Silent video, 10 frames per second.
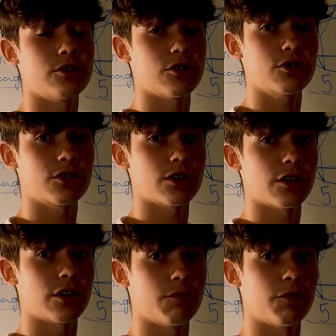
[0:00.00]
just so
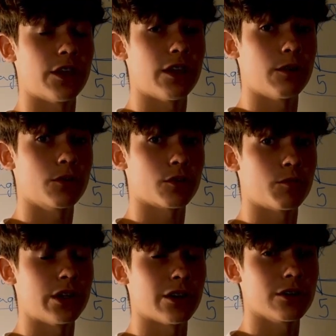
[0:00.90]
that you can fit in with your
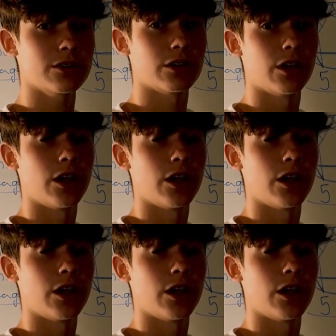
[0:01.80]
peers,